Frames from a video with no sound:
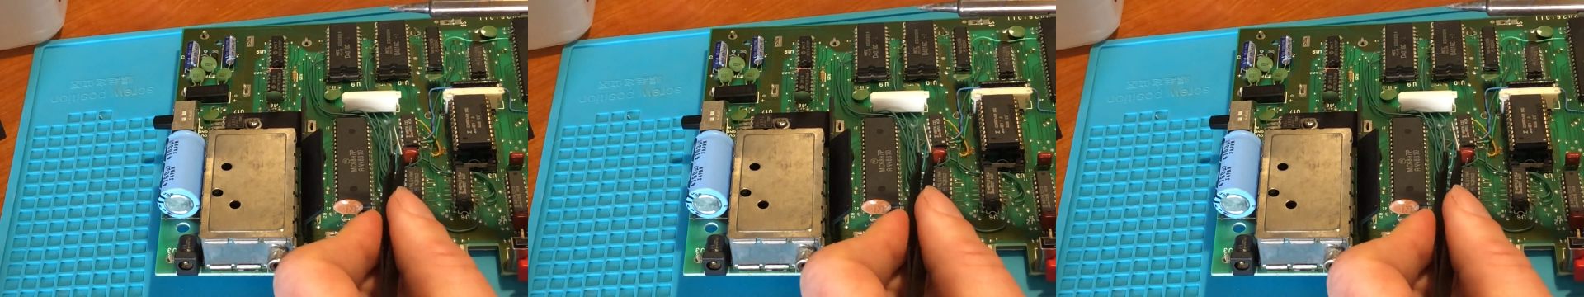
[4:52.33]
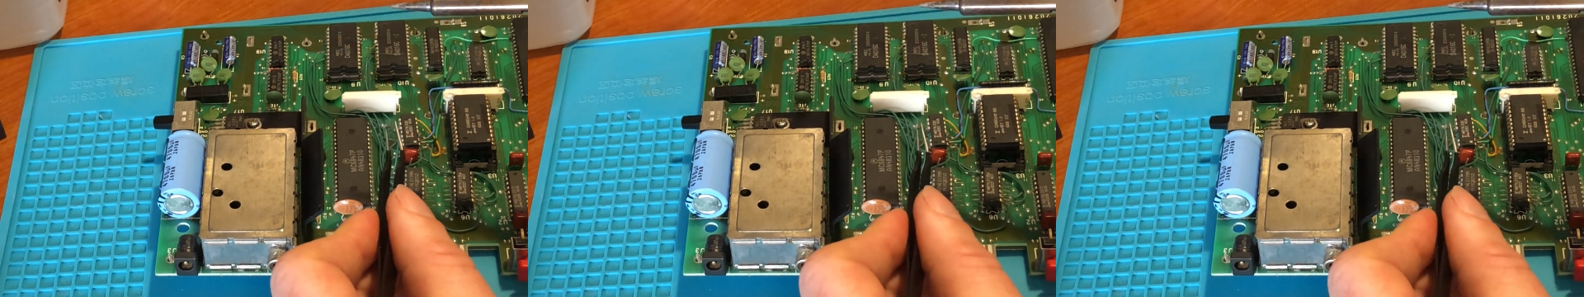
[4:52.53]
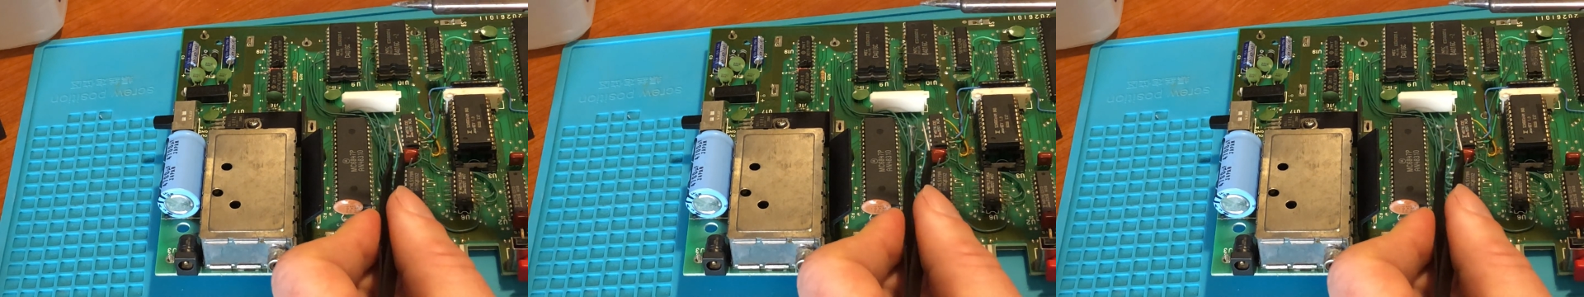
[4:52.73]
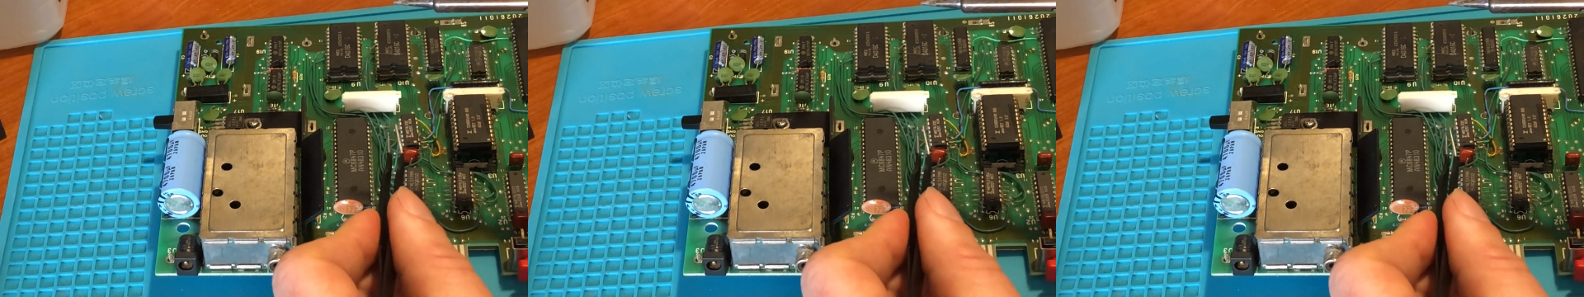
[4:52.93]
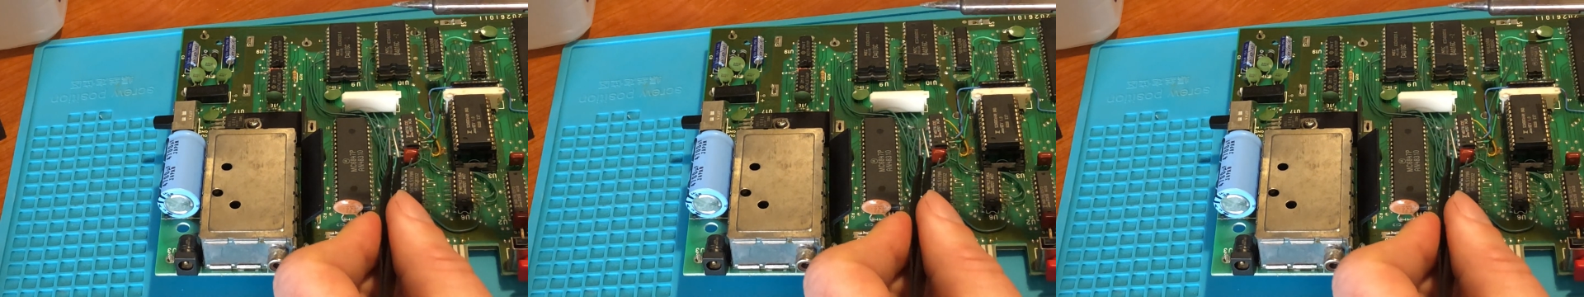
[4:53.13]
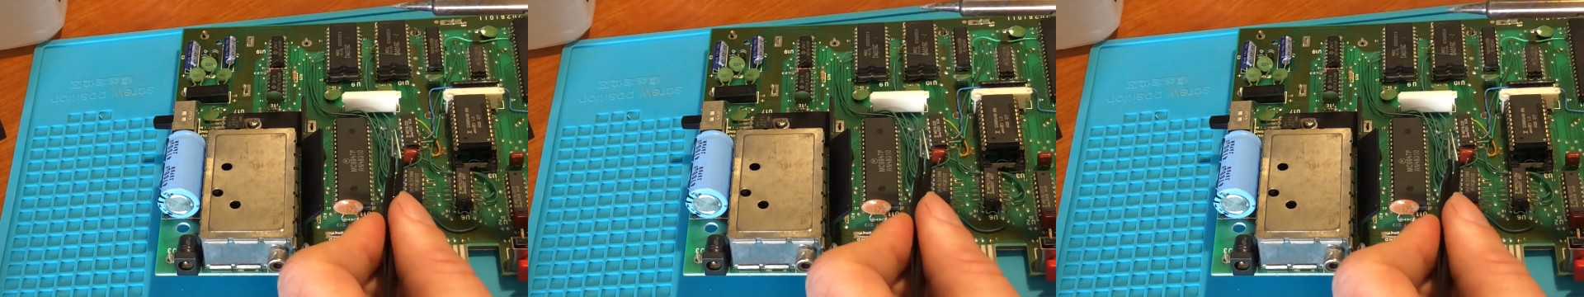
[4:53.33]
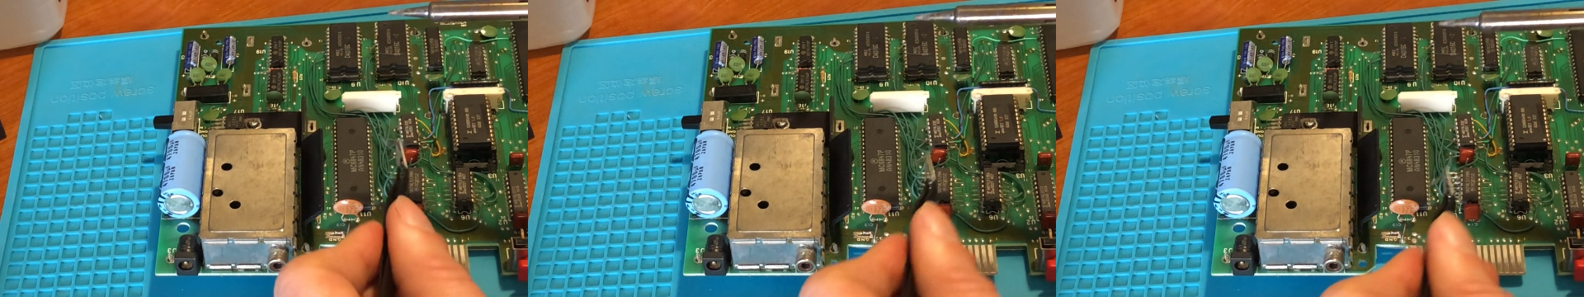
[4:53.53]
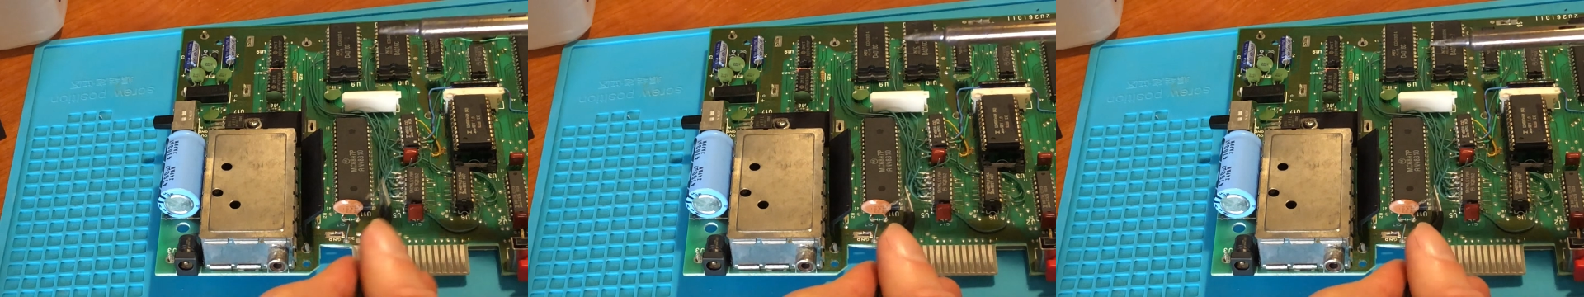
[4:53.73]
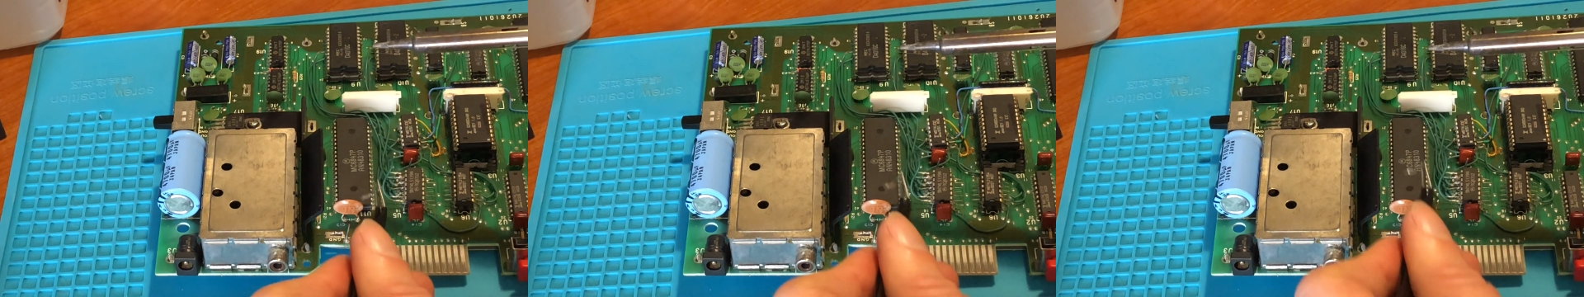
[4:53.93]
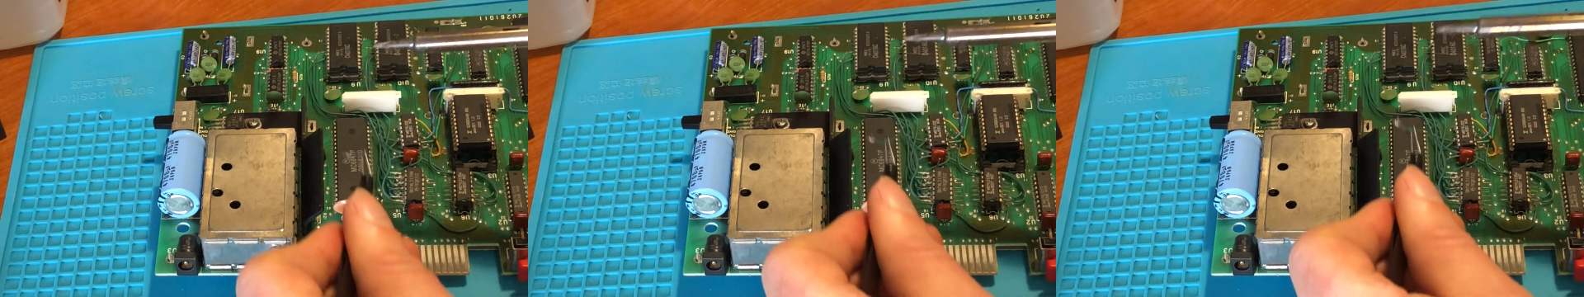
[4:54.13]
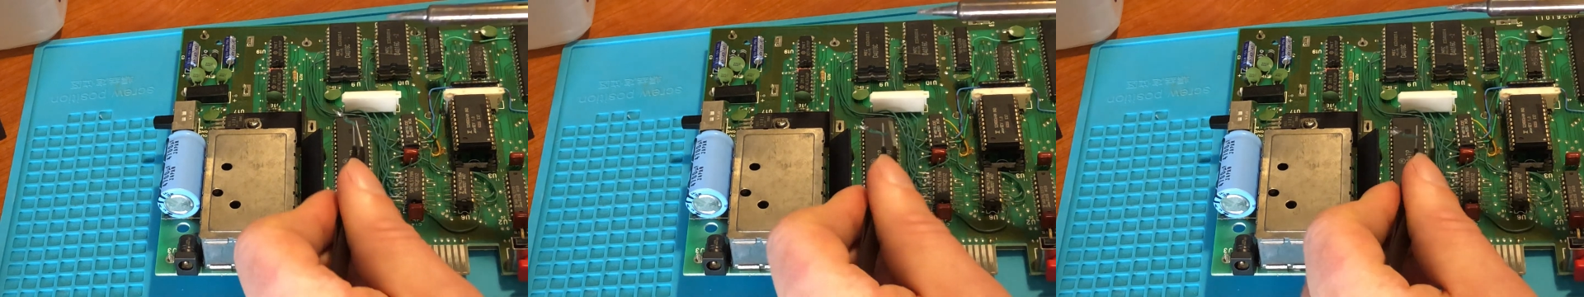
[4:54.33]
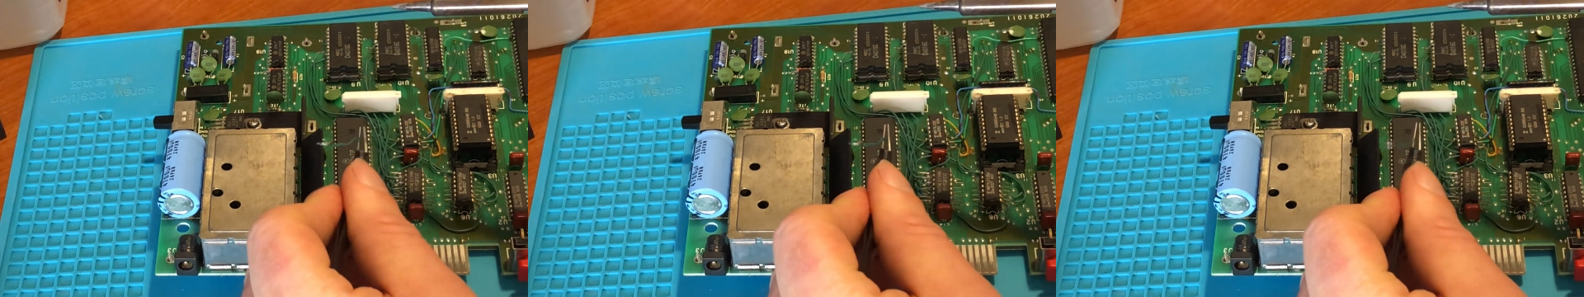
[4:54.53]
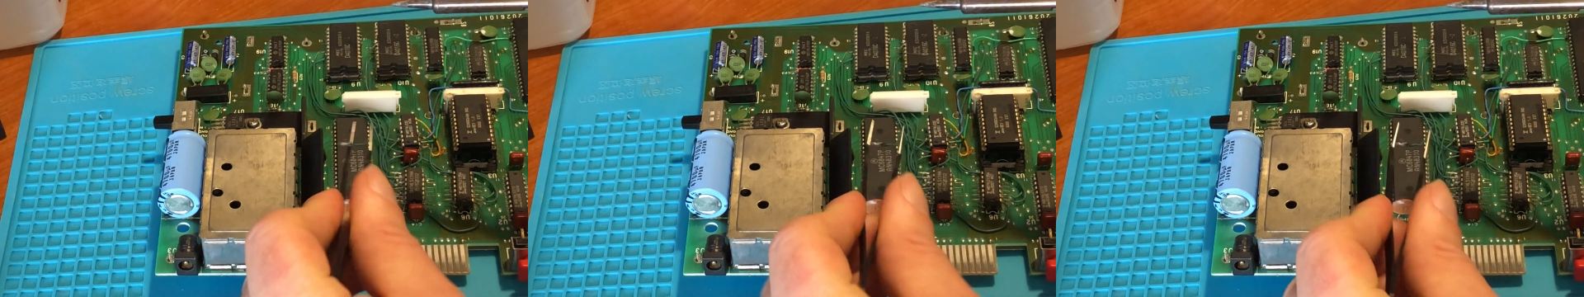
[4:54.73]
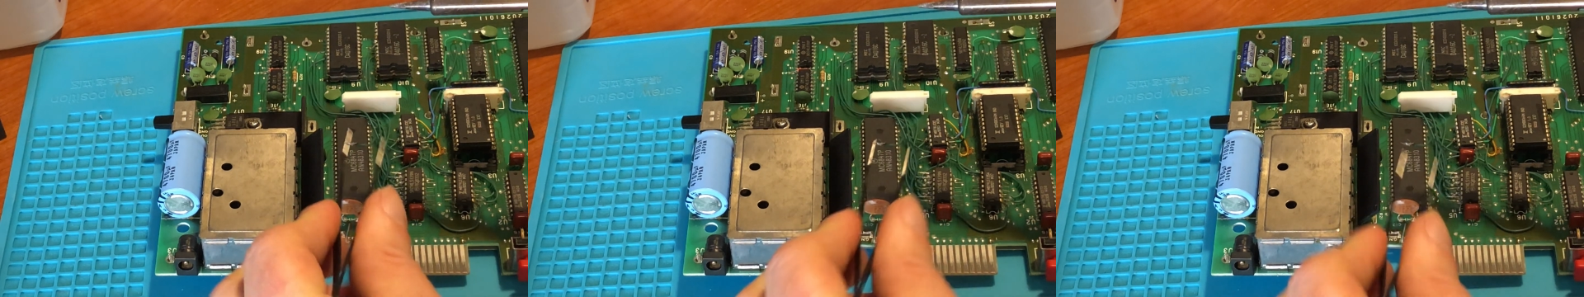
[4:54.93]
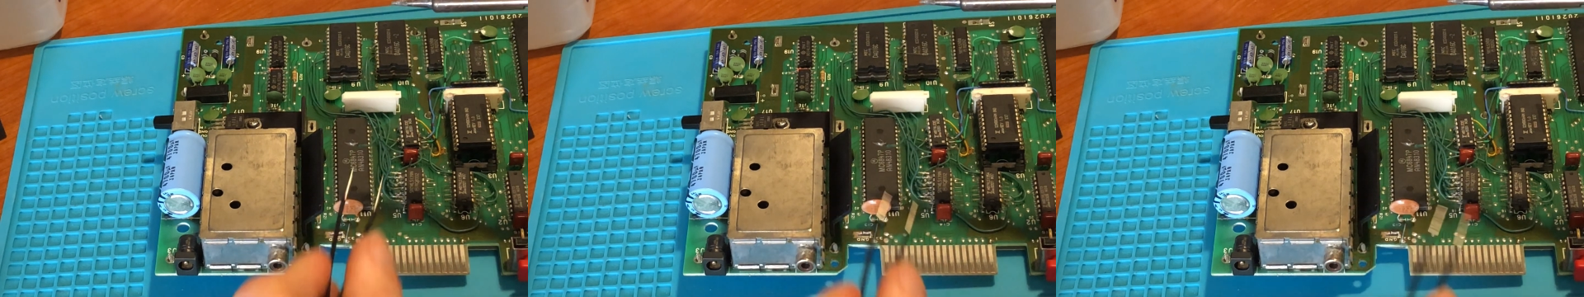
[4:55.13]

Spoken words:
(no speaker visible)